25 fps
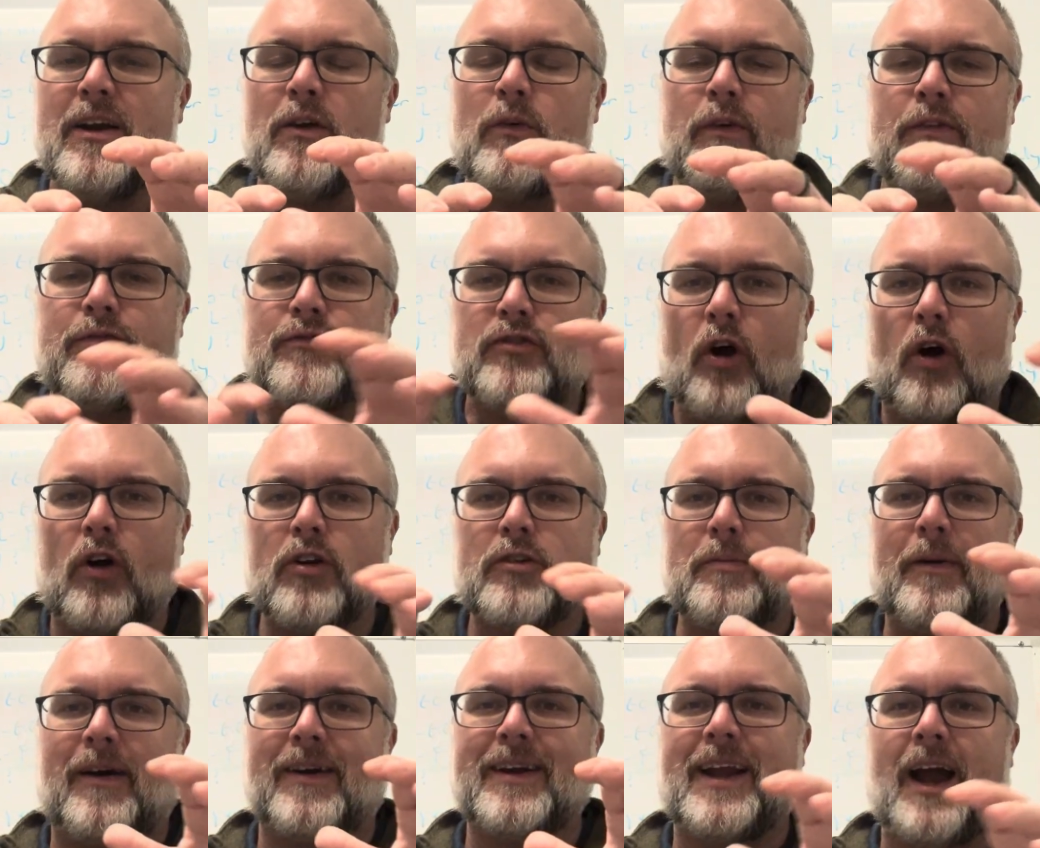we've
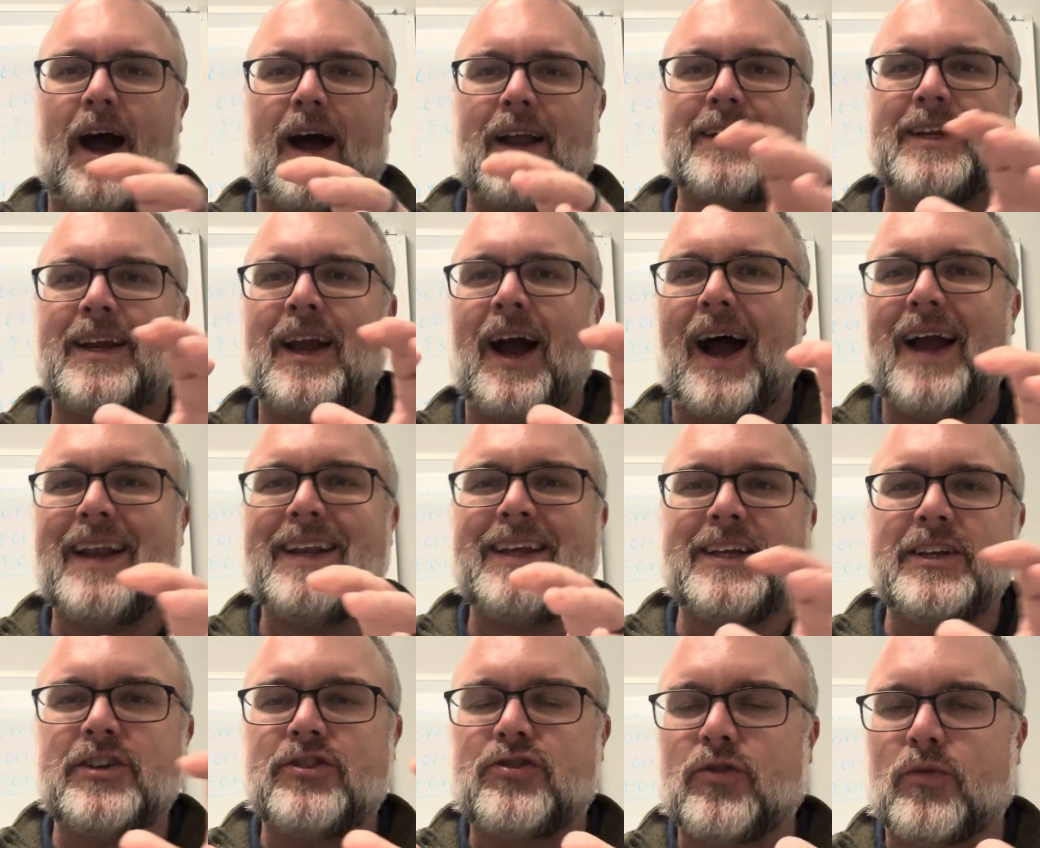talked about God
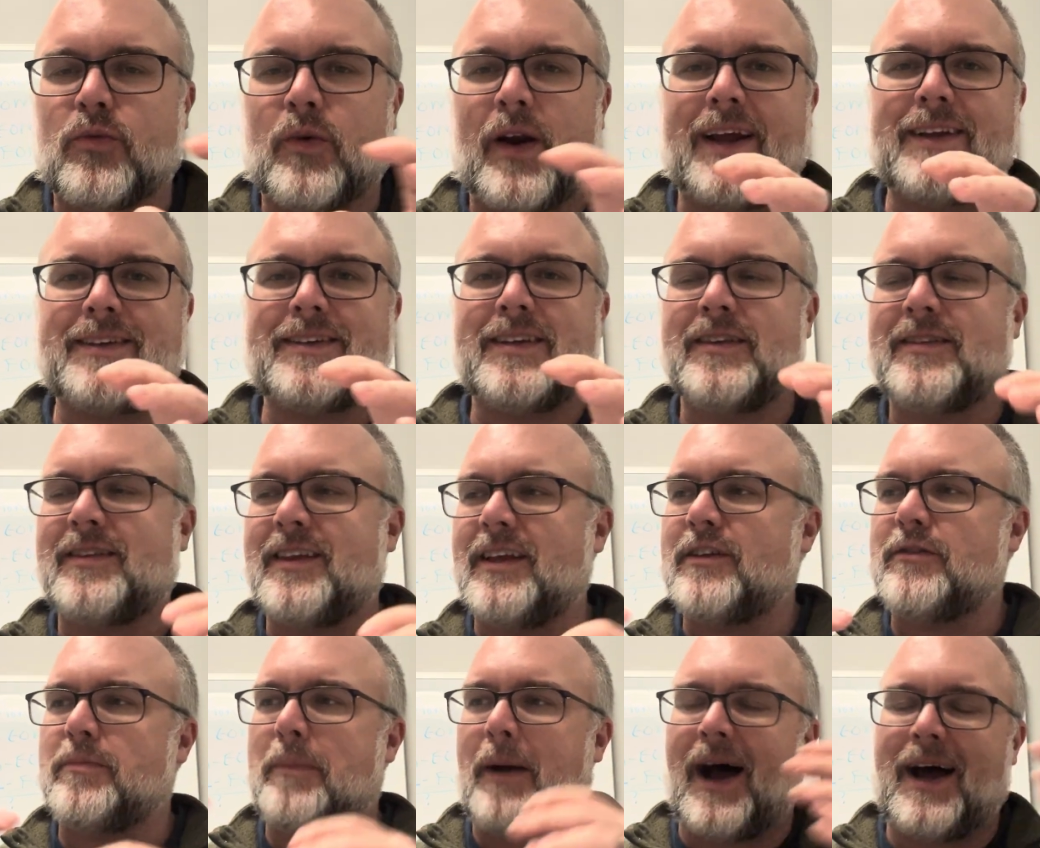guiding and directing
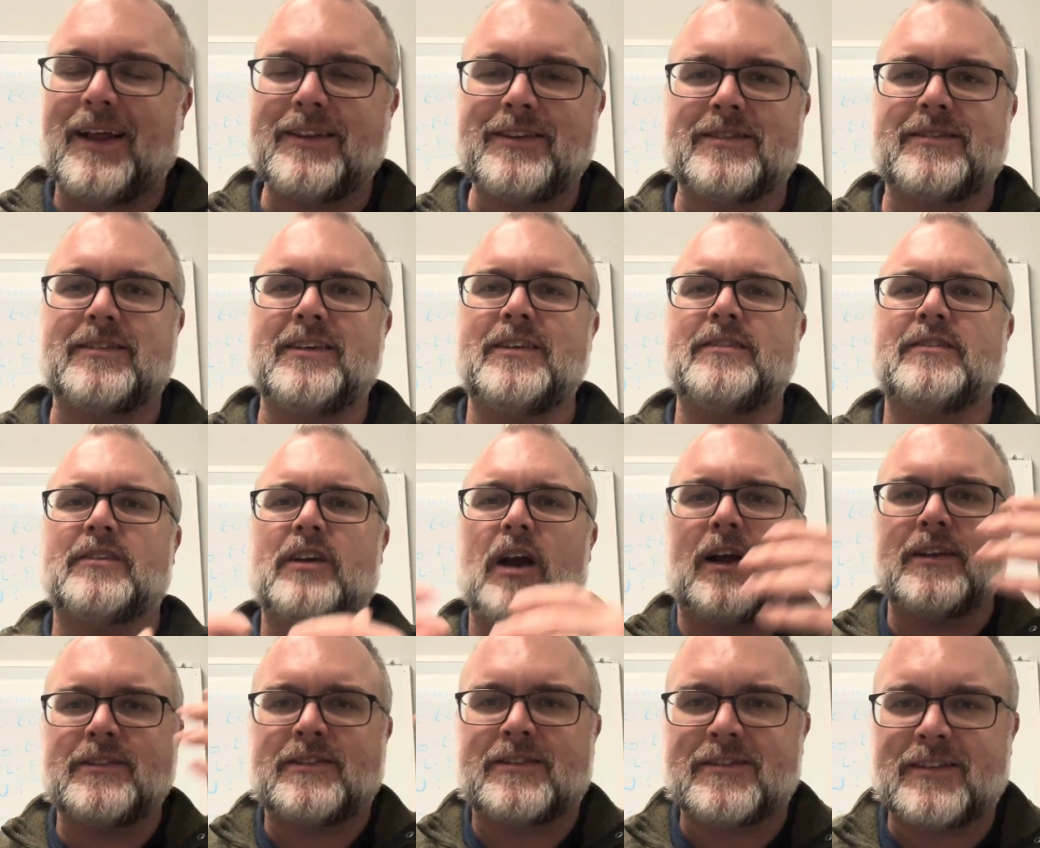things behind the scenes,
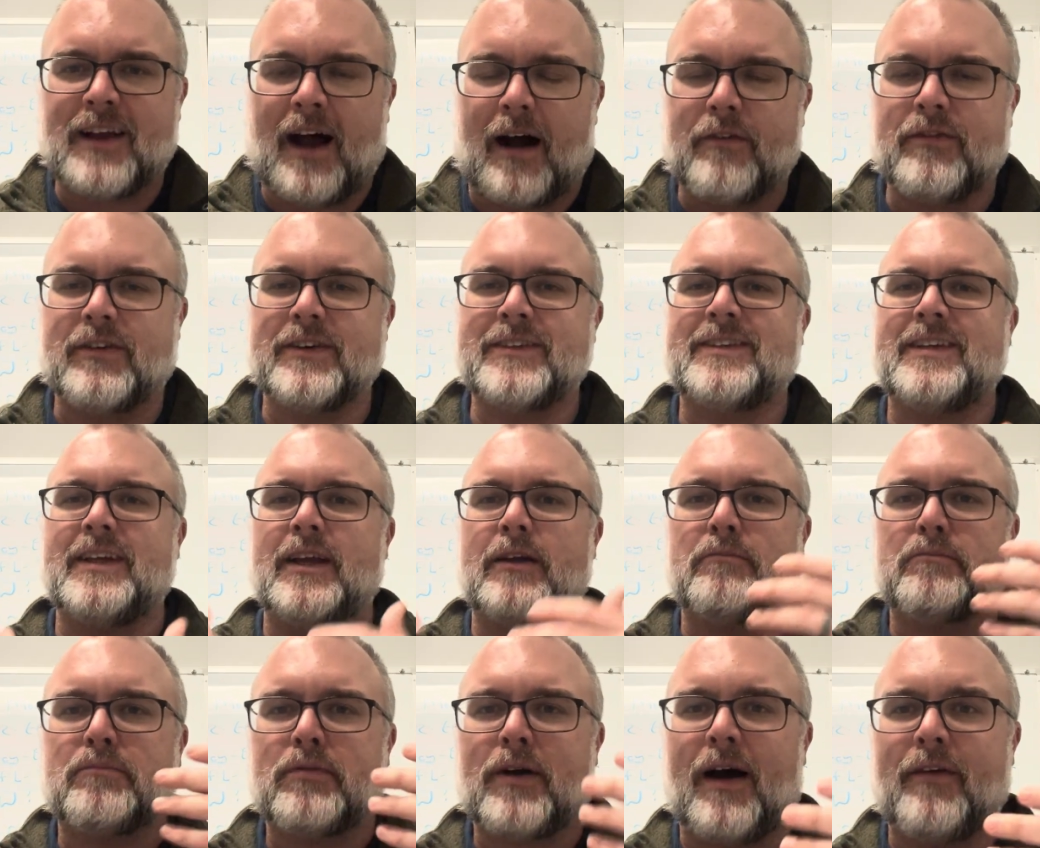God's sovereignty
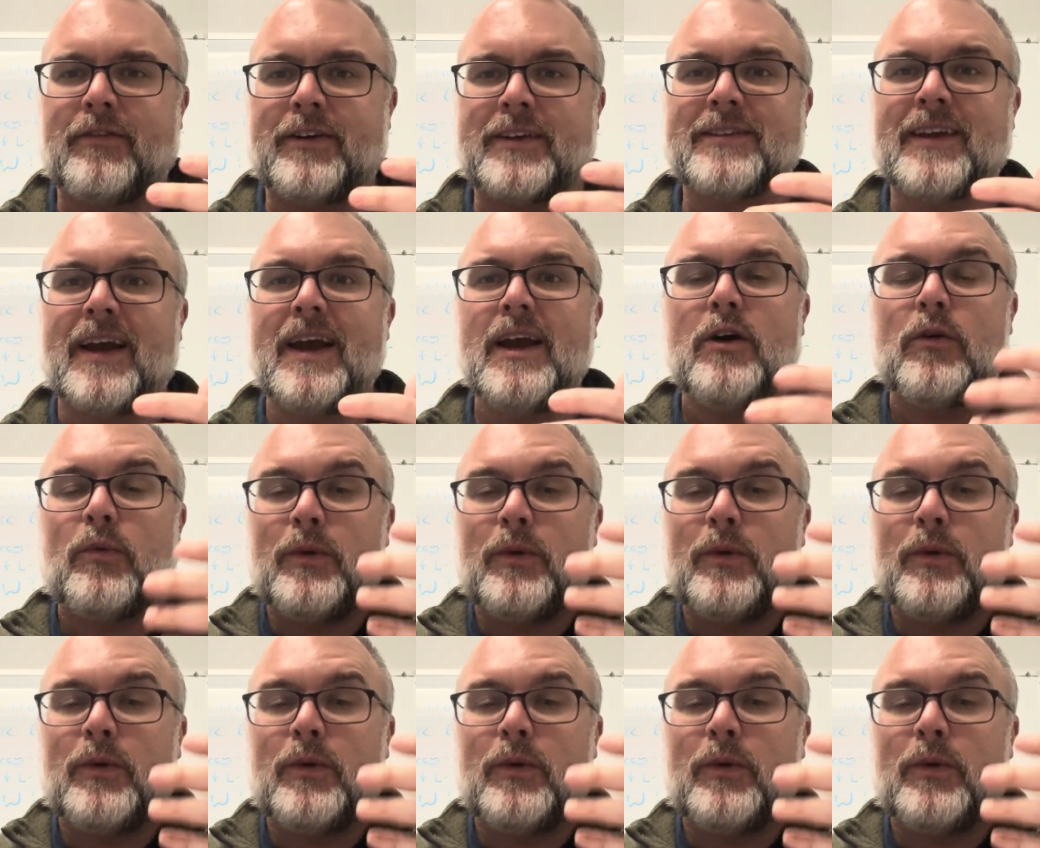and providence.